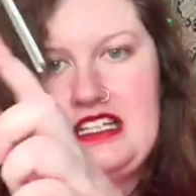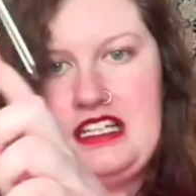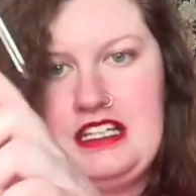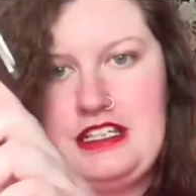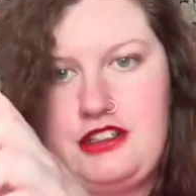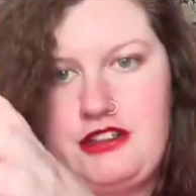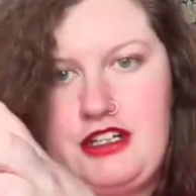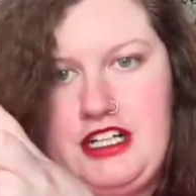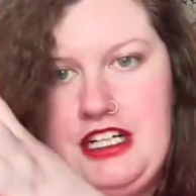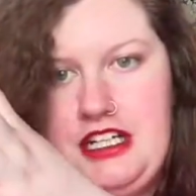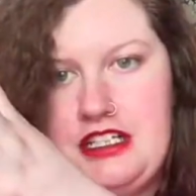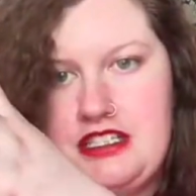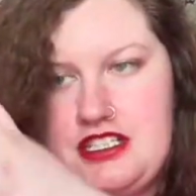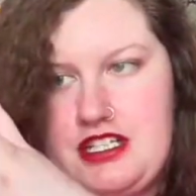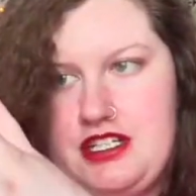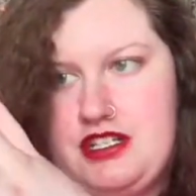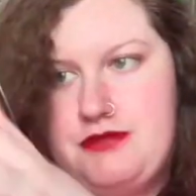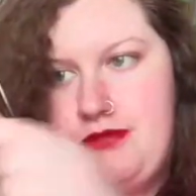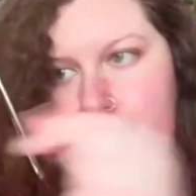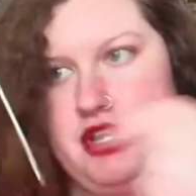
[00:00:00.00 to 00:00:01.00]
the ingredients
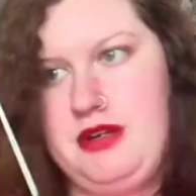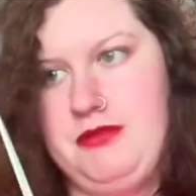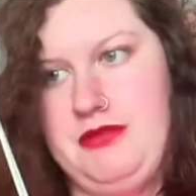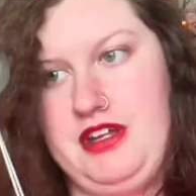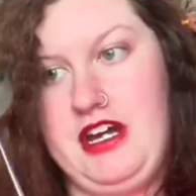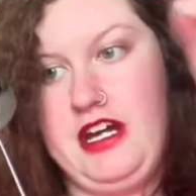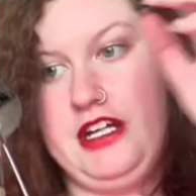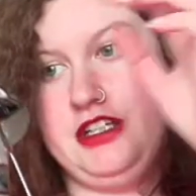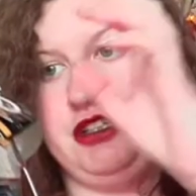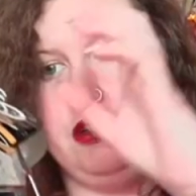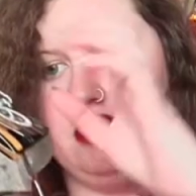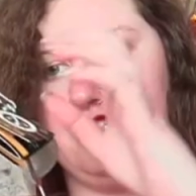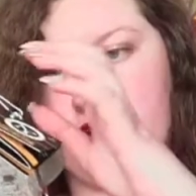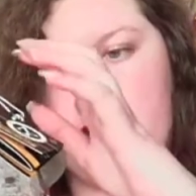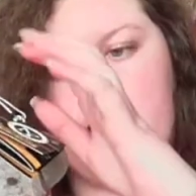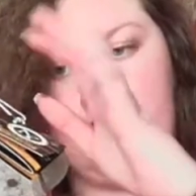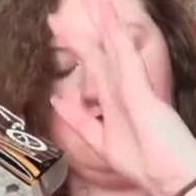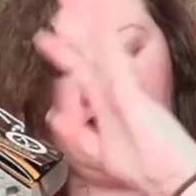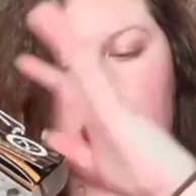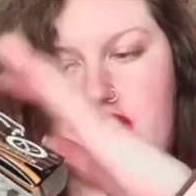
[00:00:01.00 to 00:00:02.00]
on the bottom there, and you
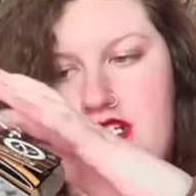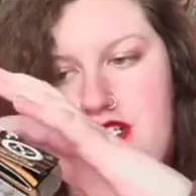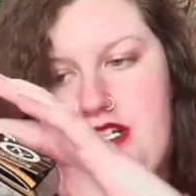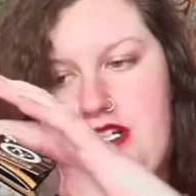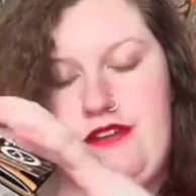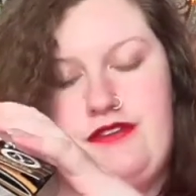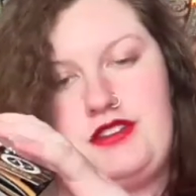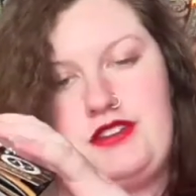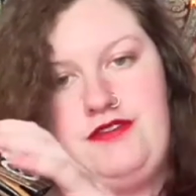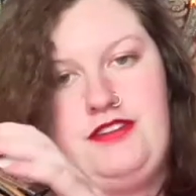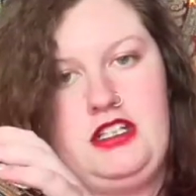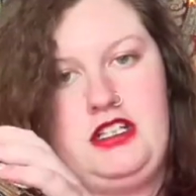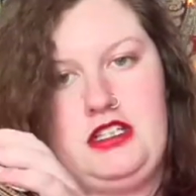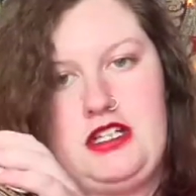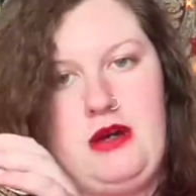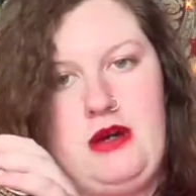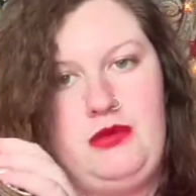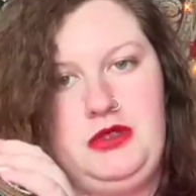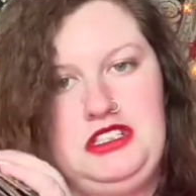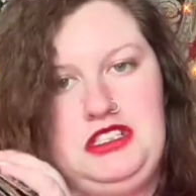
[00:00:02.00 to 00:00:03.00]
literally just have to fill
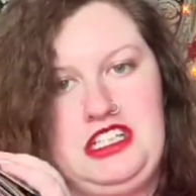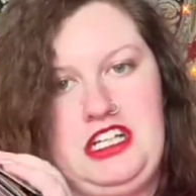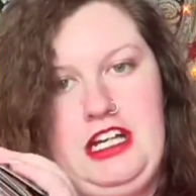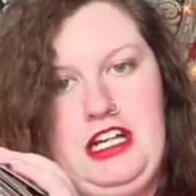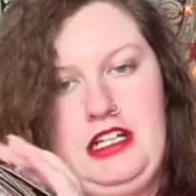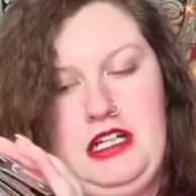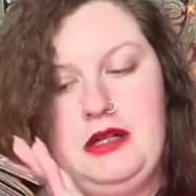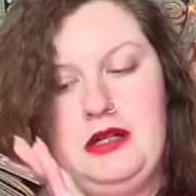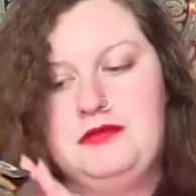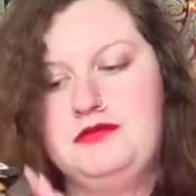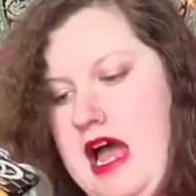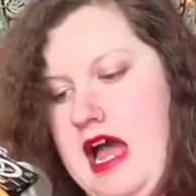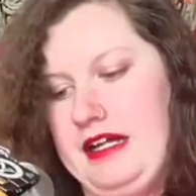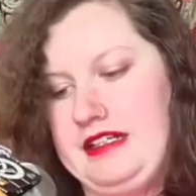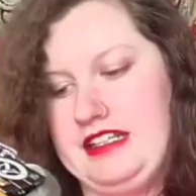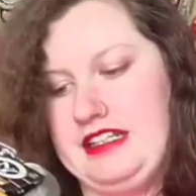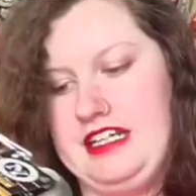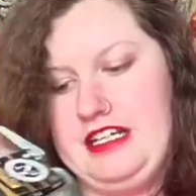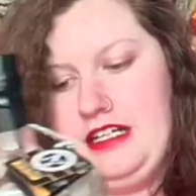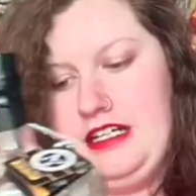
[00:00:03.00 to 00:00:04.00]
it up with tequila
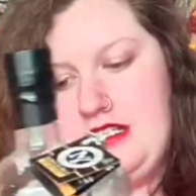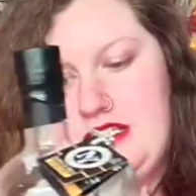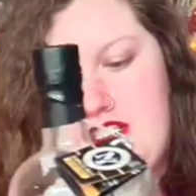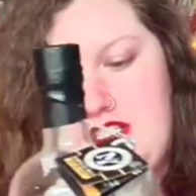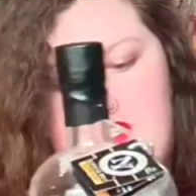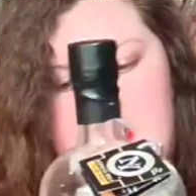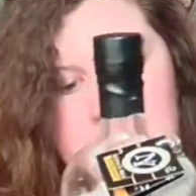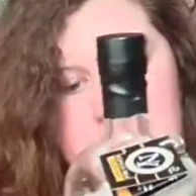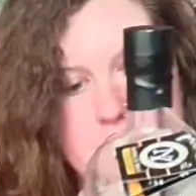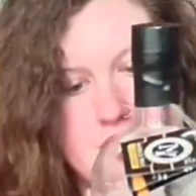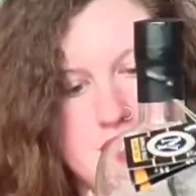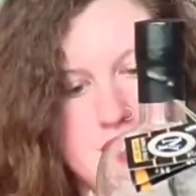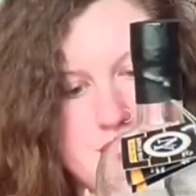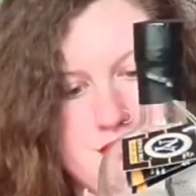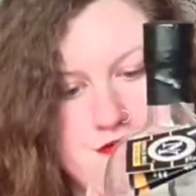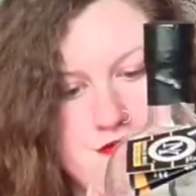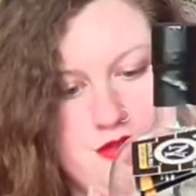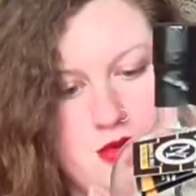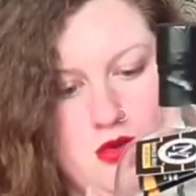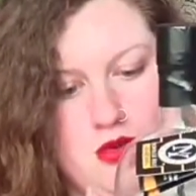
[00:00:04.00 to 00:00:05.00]
and let it sit
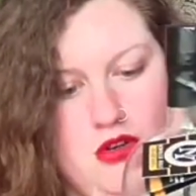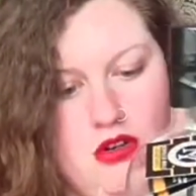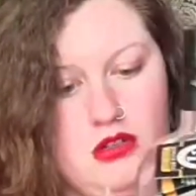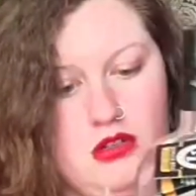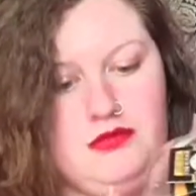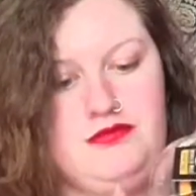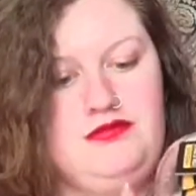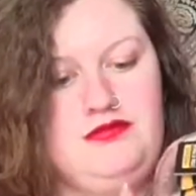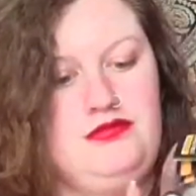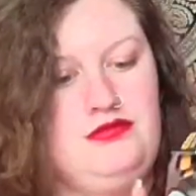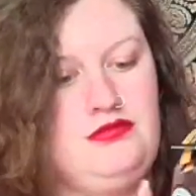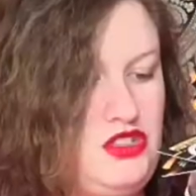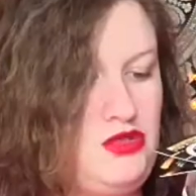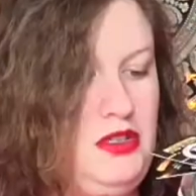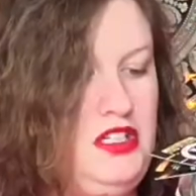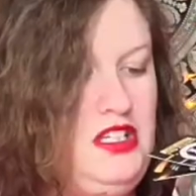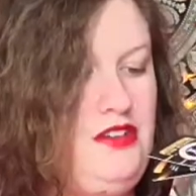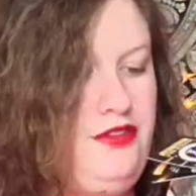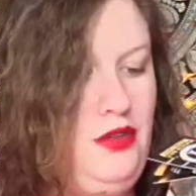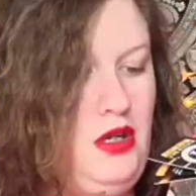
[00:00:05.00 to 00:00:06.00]
for
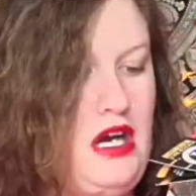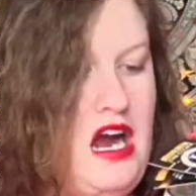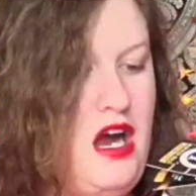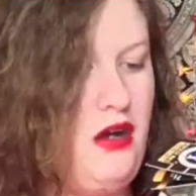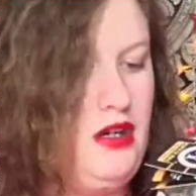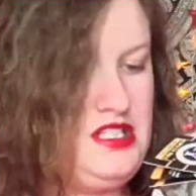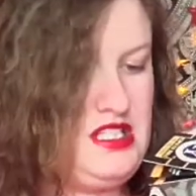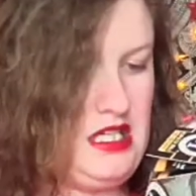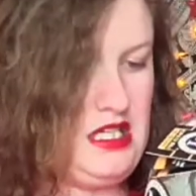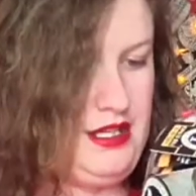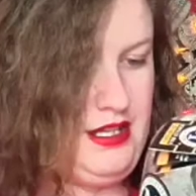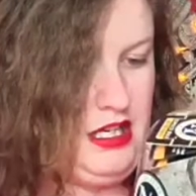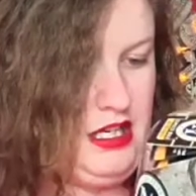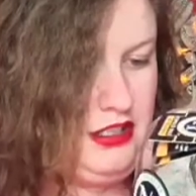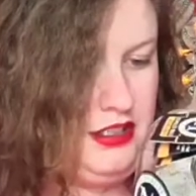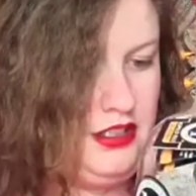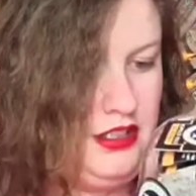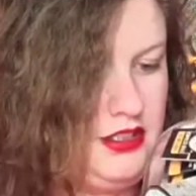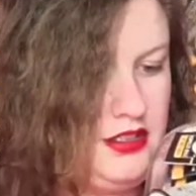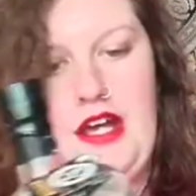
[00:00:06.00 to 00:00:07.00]
24 hours, I
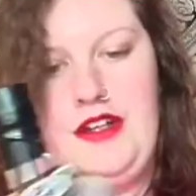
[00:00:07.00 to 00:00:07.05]
think.